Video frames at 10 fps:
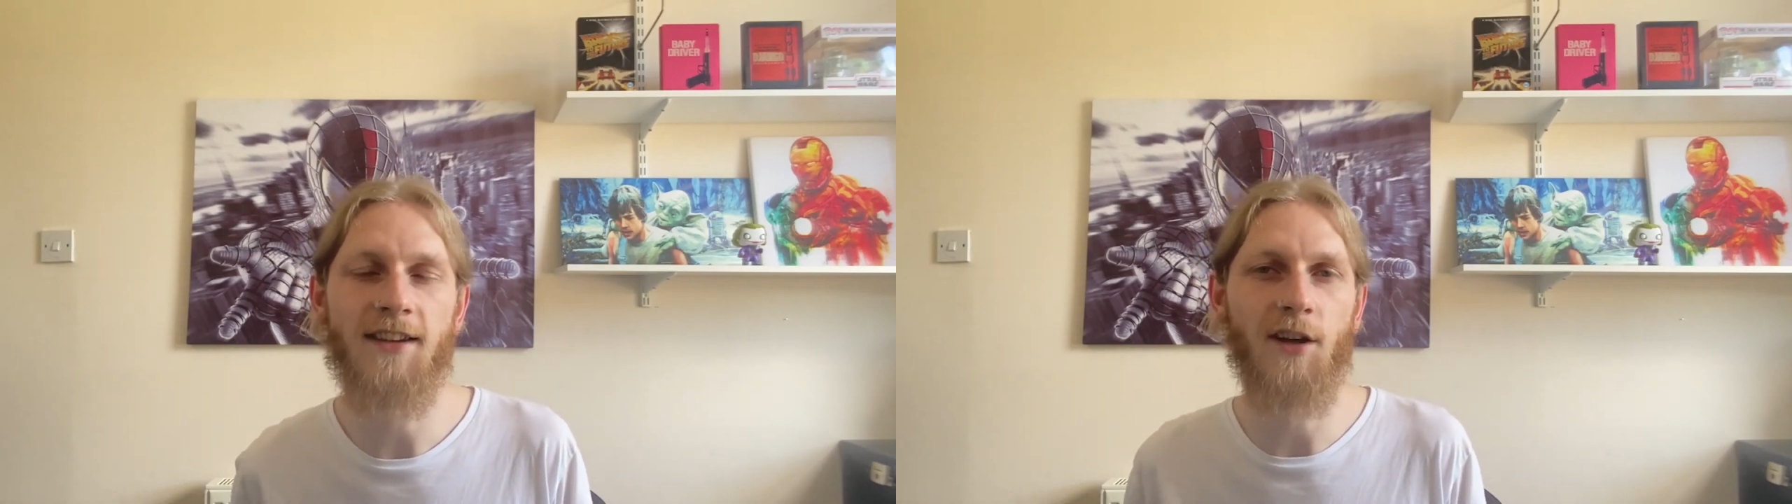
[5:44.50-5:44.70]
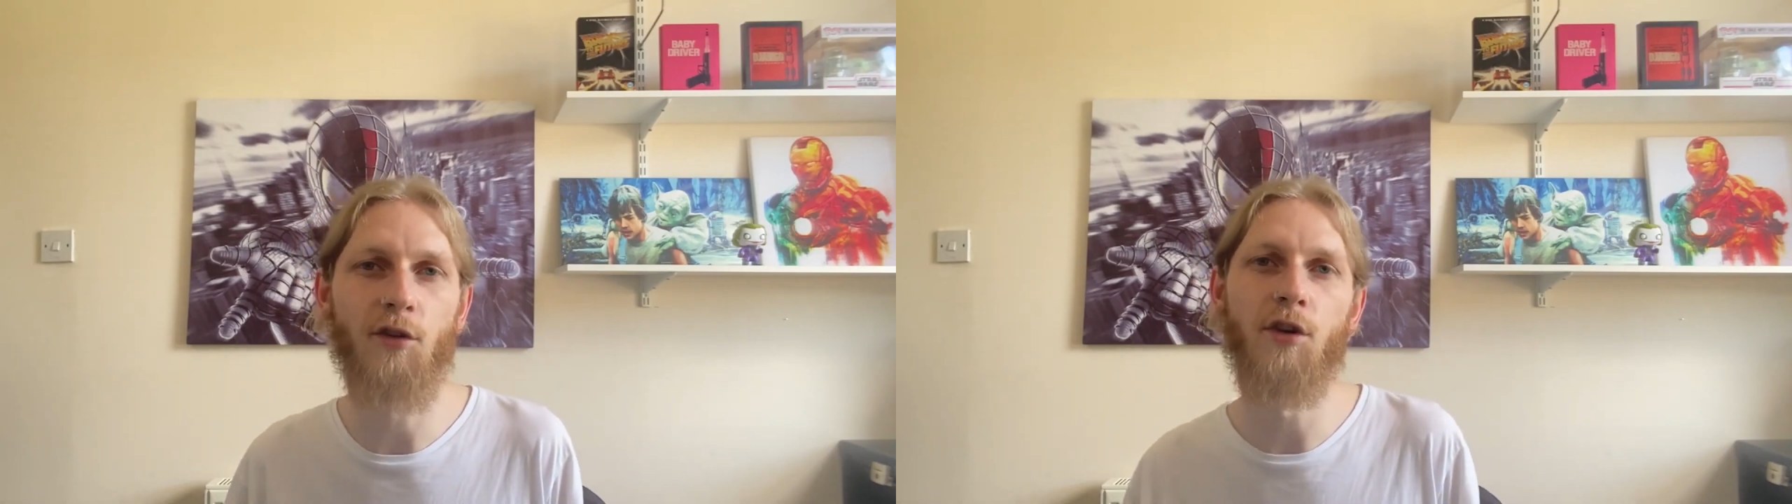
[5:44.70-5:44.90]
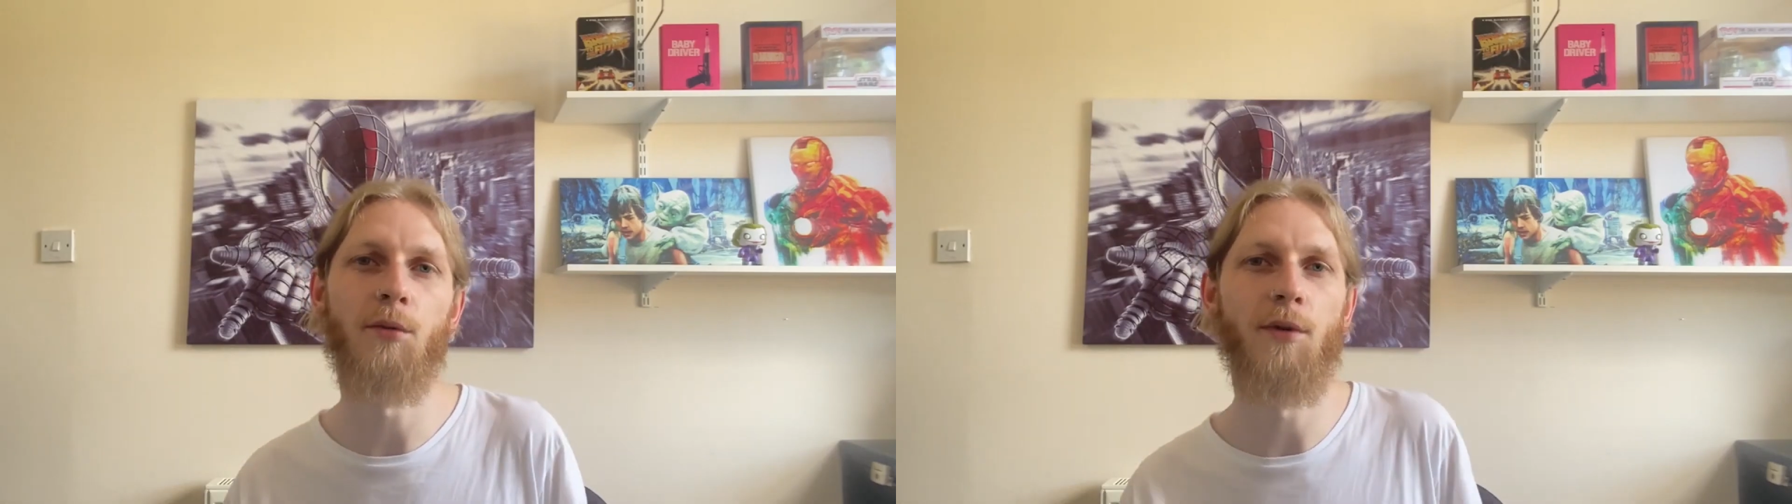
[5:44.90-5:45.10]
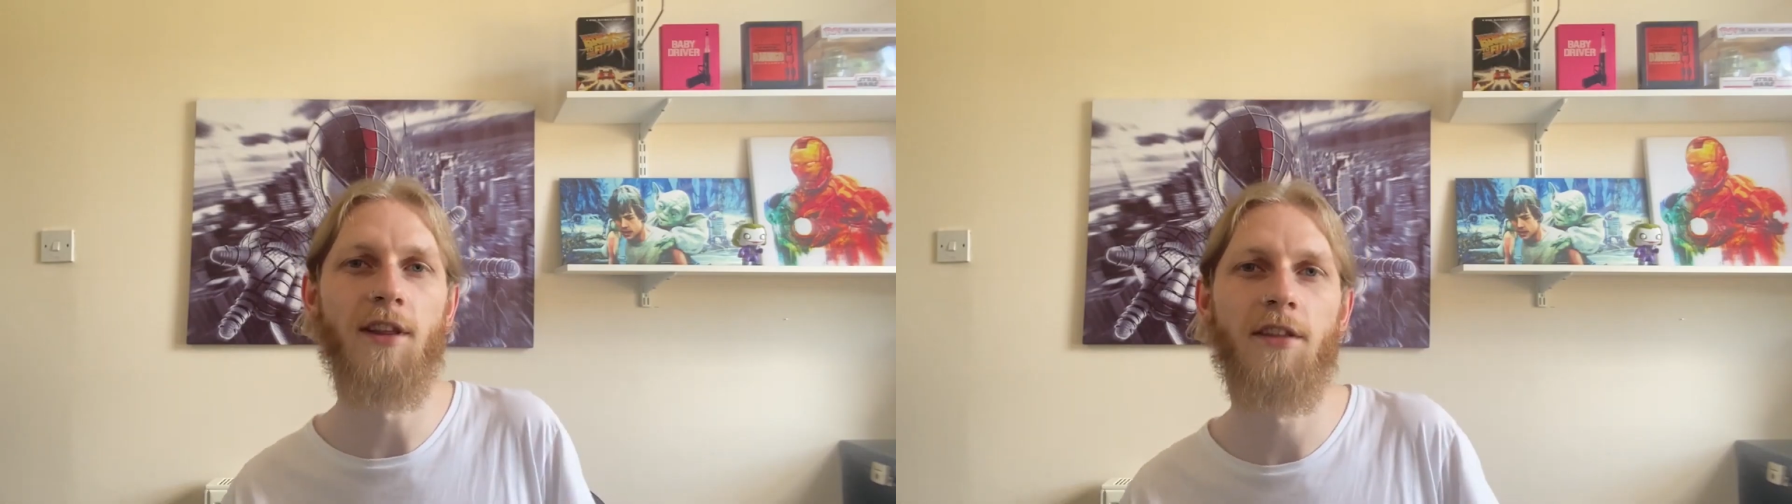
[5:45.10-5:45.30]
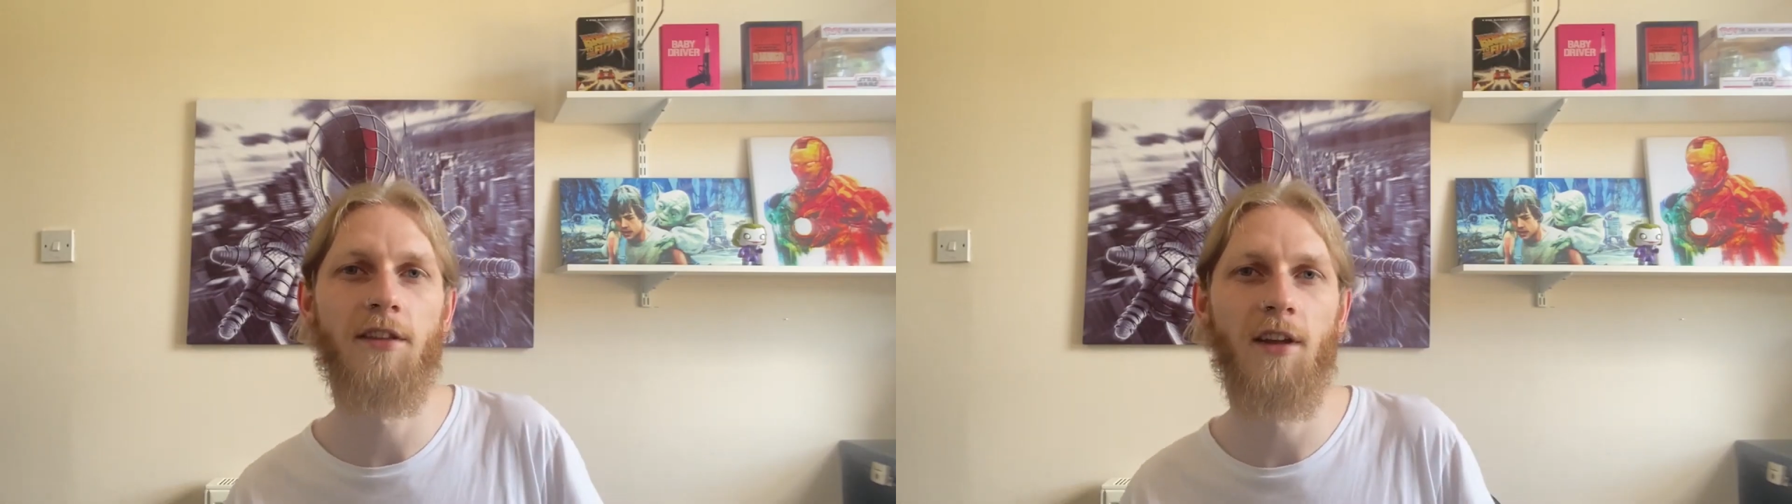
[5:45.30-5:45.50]
and I grew up
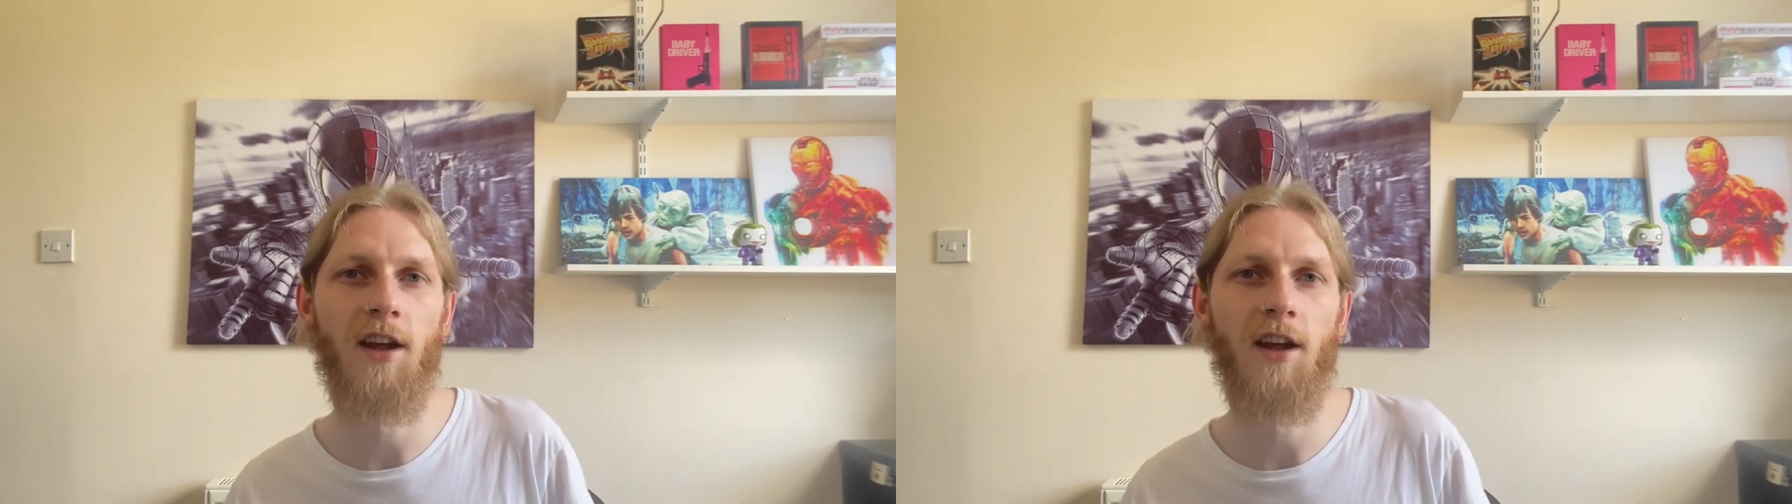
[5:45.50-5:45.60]
with